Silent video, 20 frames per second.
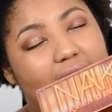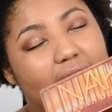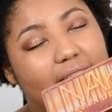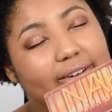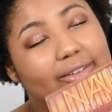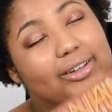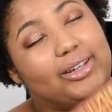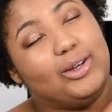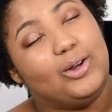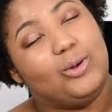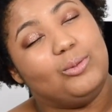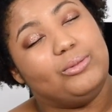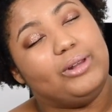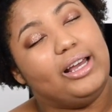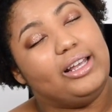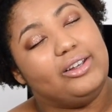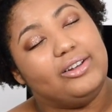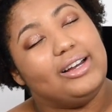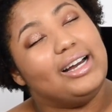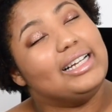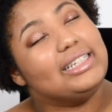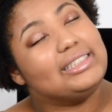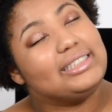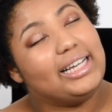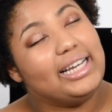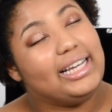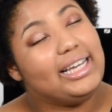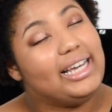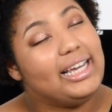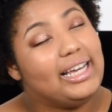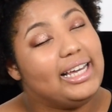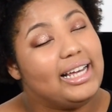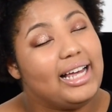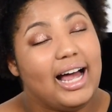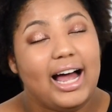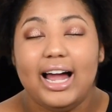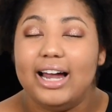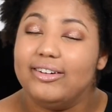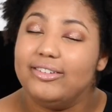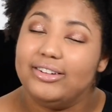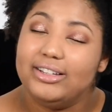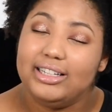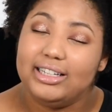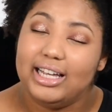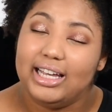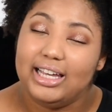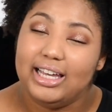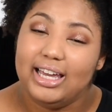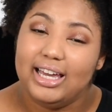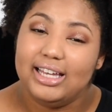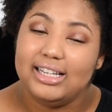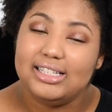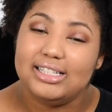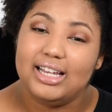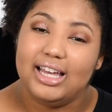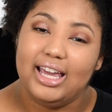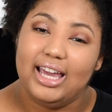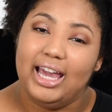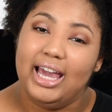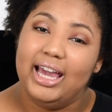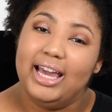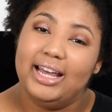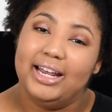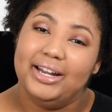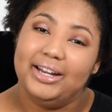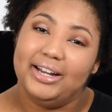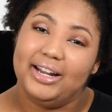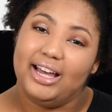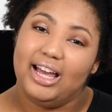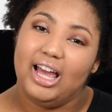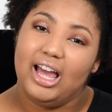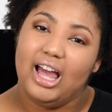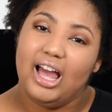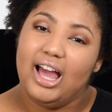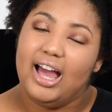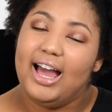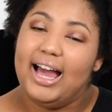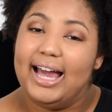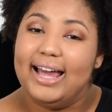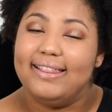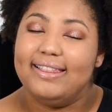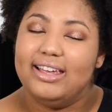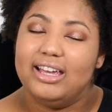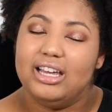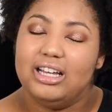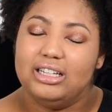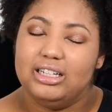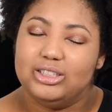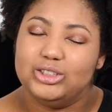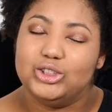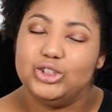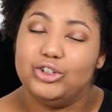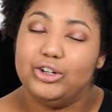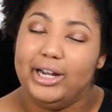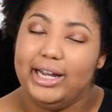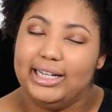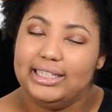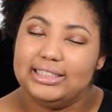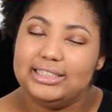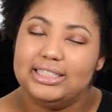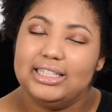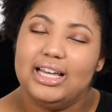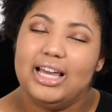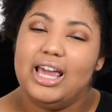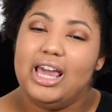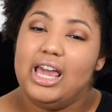I really hope that you guys like it. I really like it, and I think it looks great.